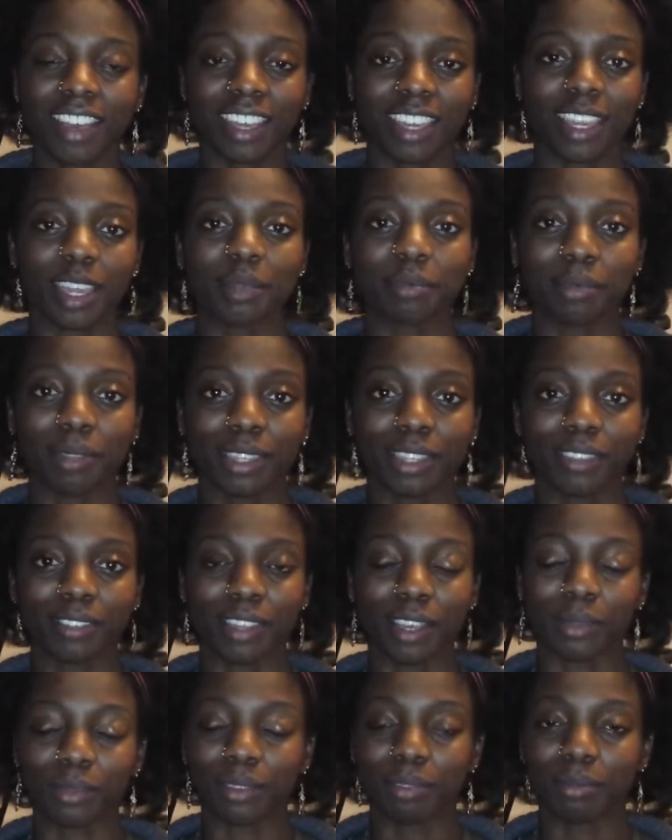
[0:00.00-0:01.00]
I can't believe
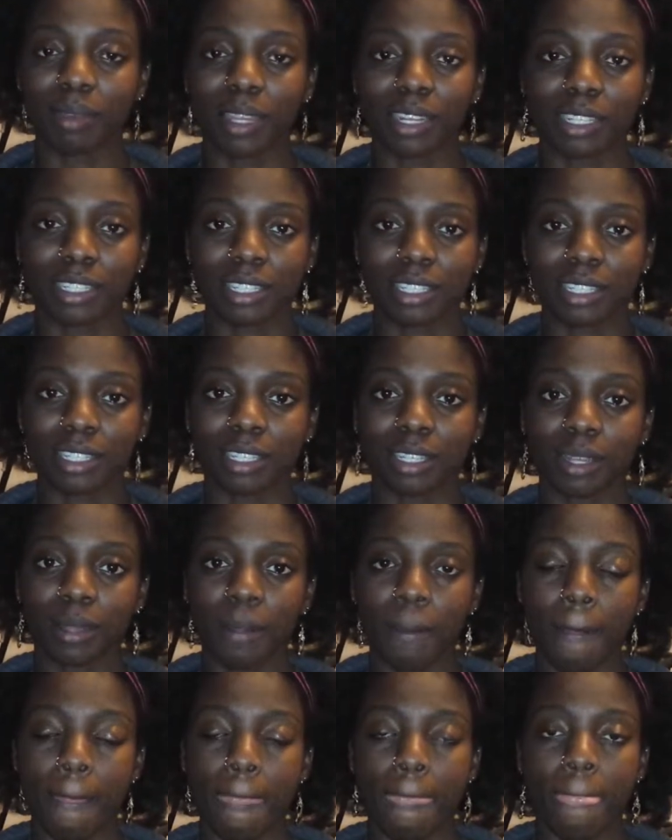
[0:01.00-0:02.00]
that we've managed to
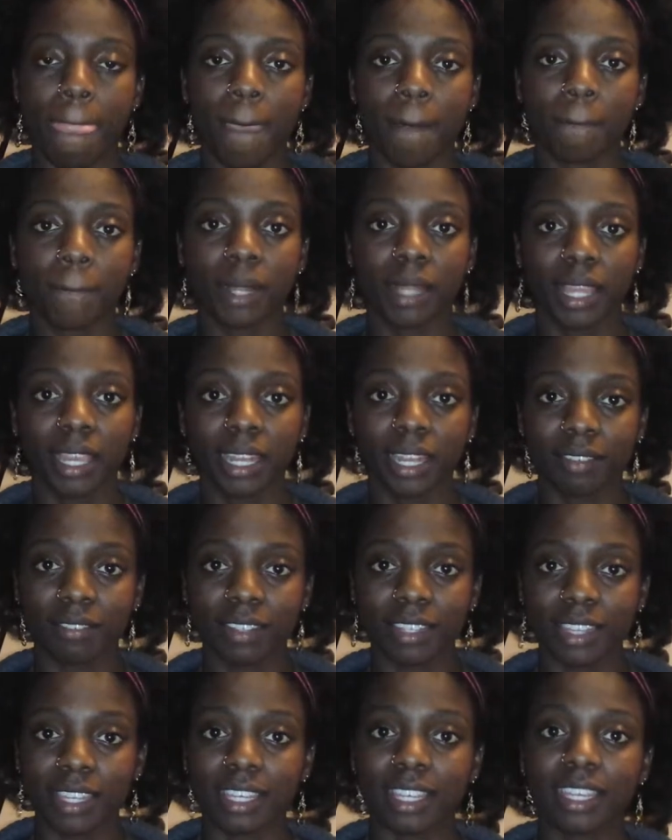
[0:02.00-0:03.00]
plan
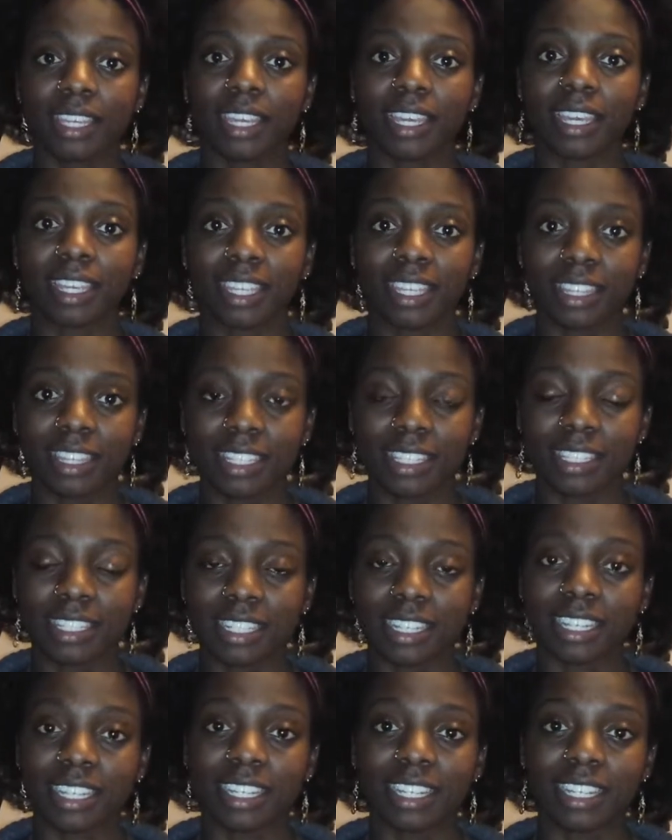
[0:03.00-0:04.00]
everything and get this
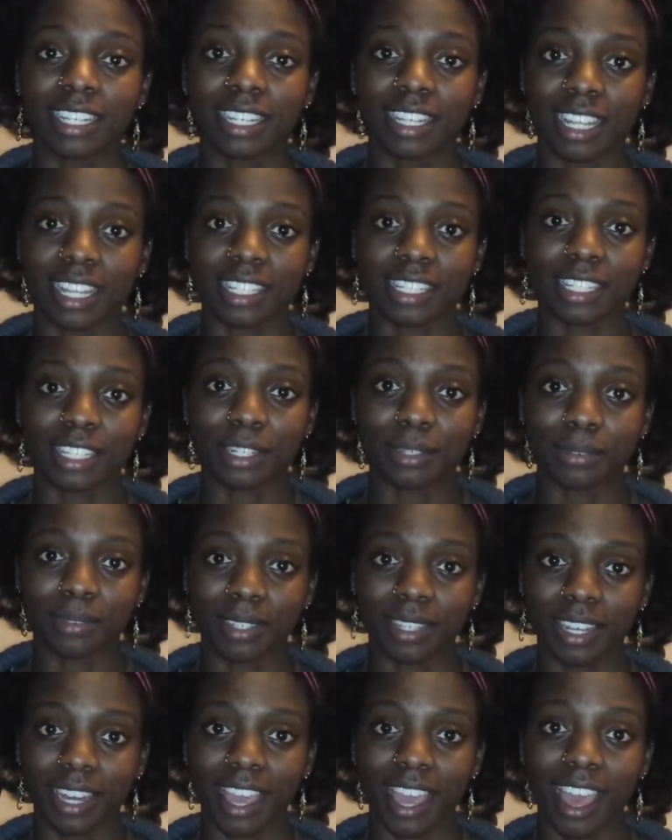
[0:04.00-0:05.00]
done in less than a
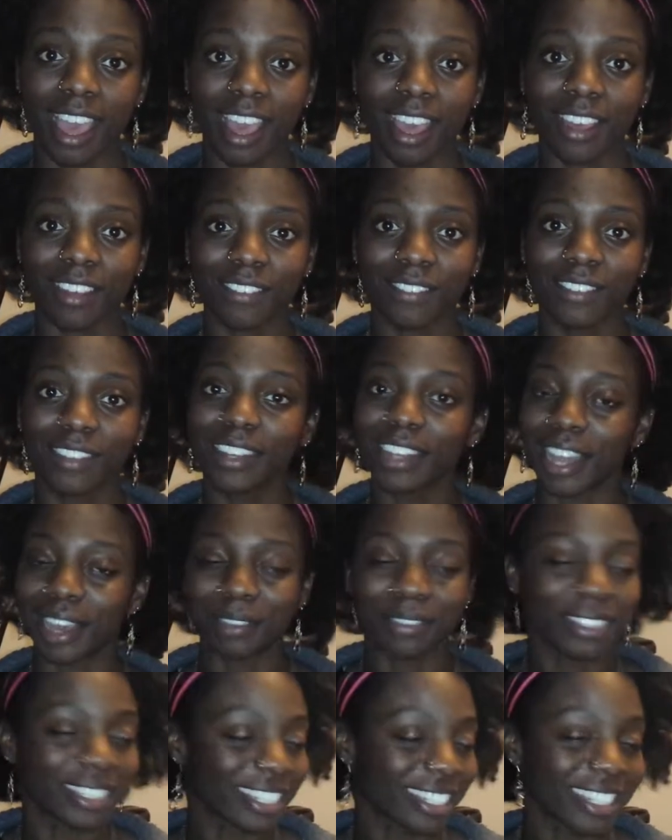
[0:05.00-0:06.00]
week and a half.
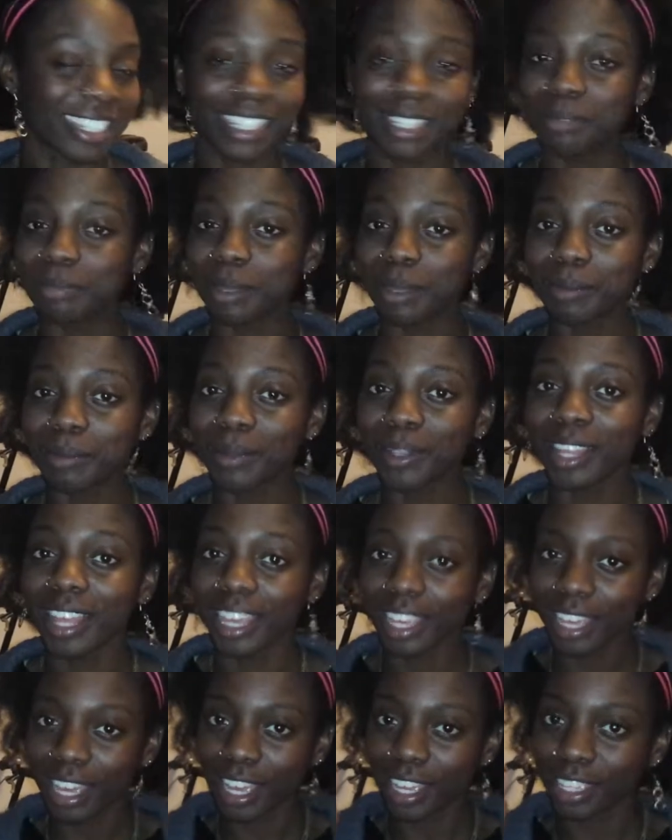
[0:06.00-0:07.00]
Now we just need people
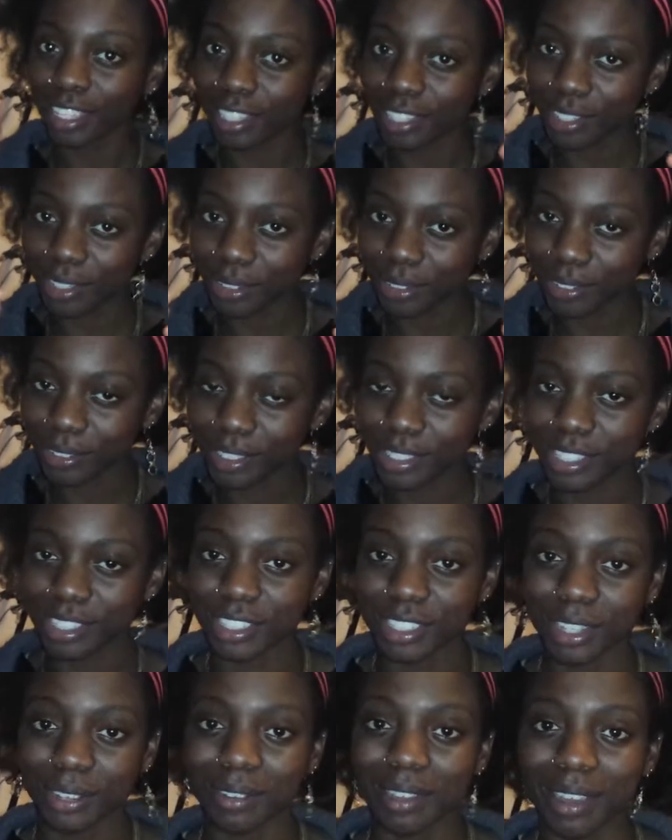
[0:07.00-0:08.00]
like you to
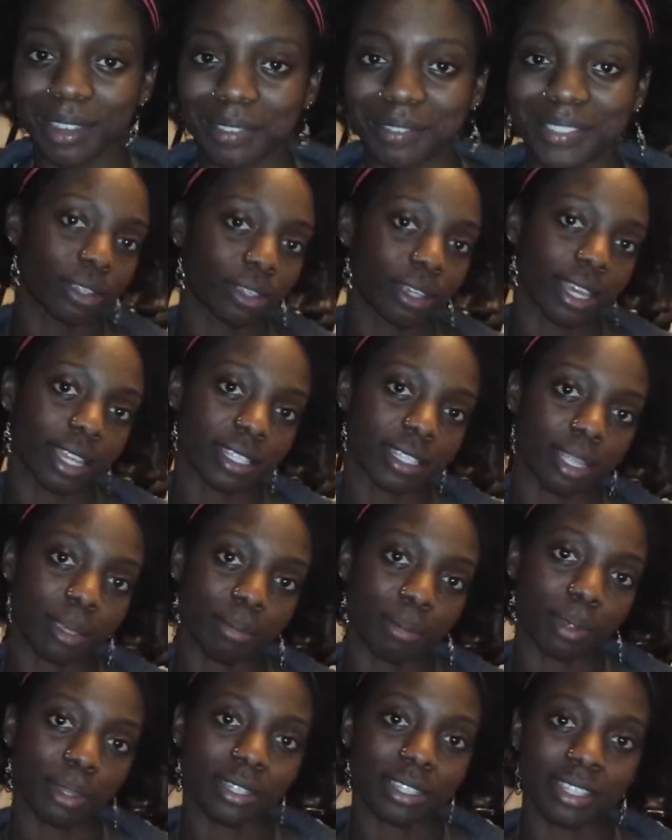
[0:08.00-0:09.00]
show up. You guys
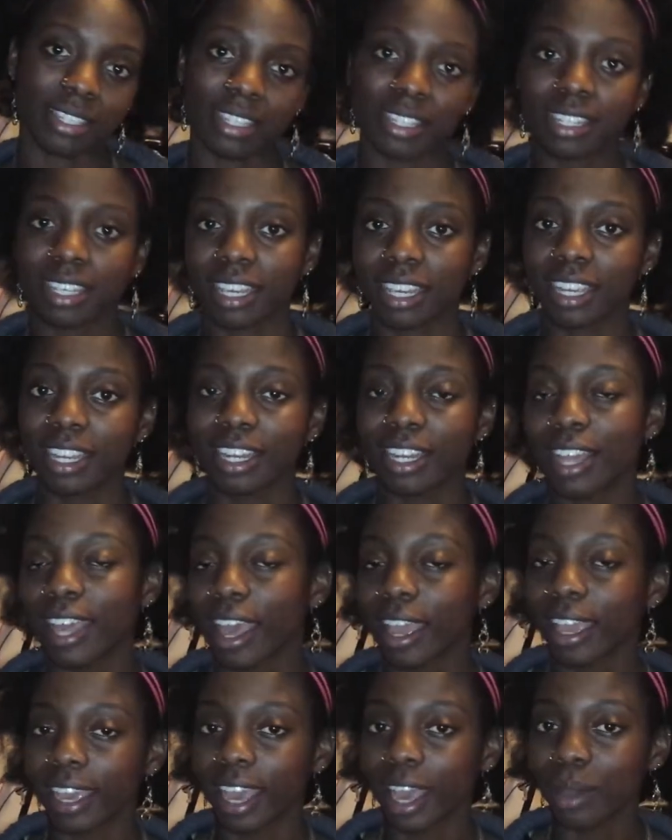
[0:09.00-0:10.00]
can purchase a ticket and
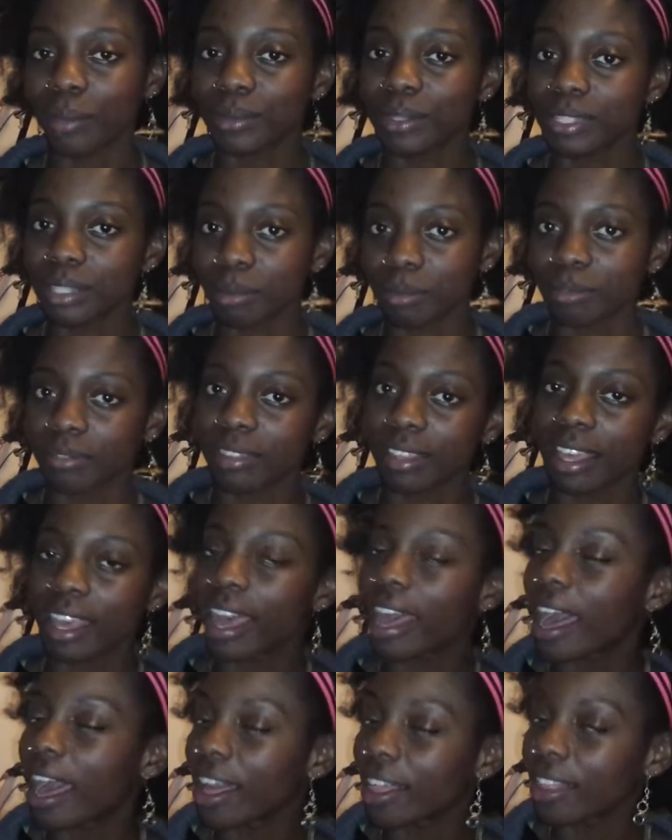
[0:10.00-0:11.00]
hang out with some of the
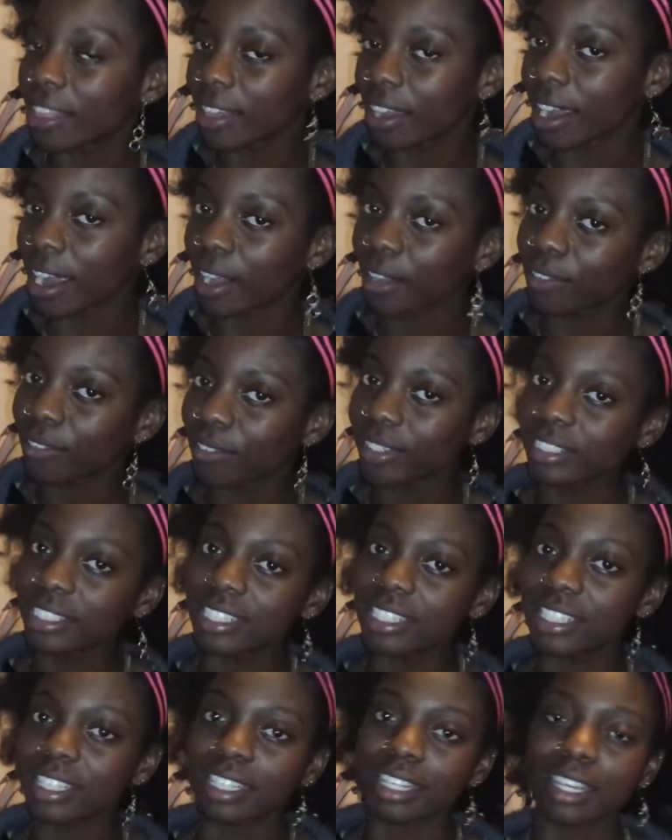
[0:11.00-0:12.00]
other
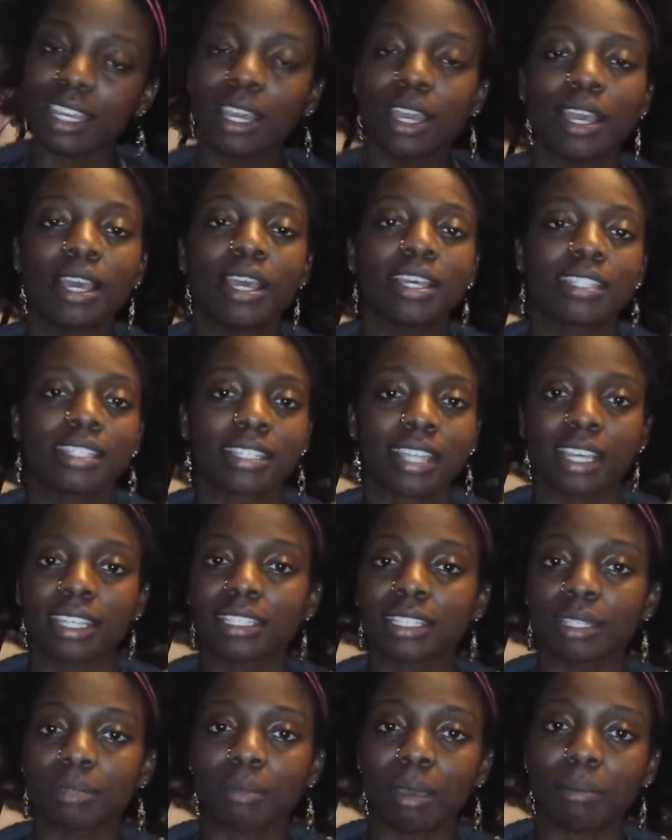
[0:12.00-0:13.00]
outrageously
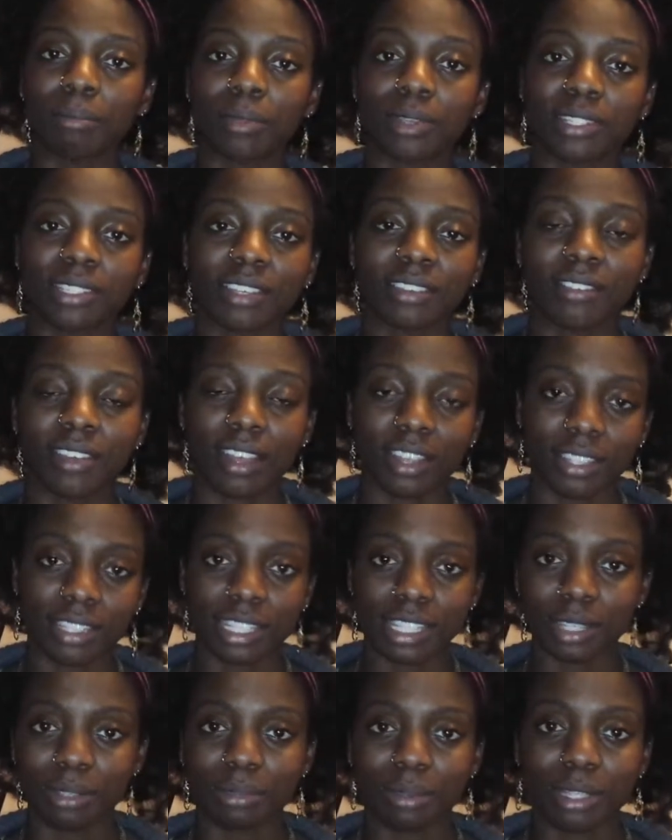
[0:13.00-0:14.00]
sexy members of
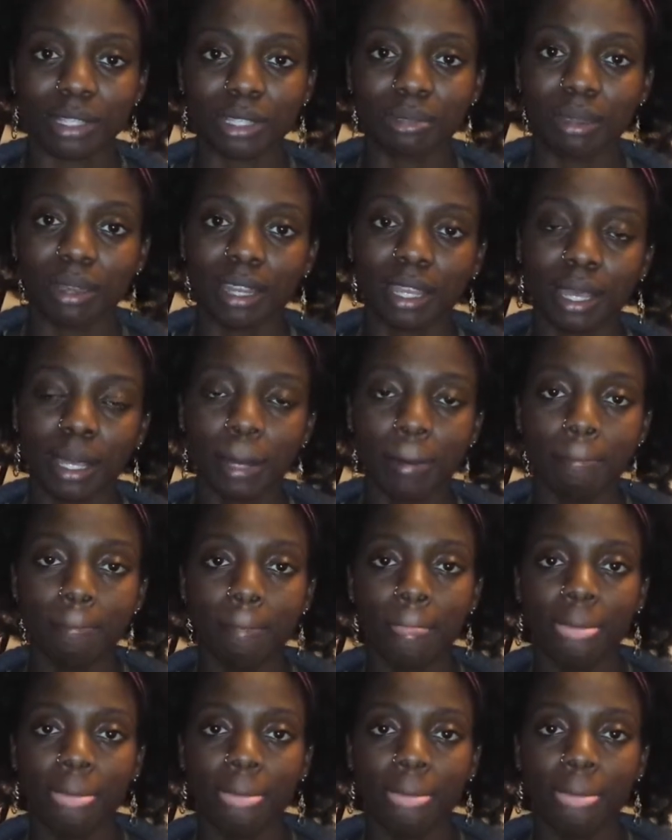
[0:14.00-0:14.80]
LT120.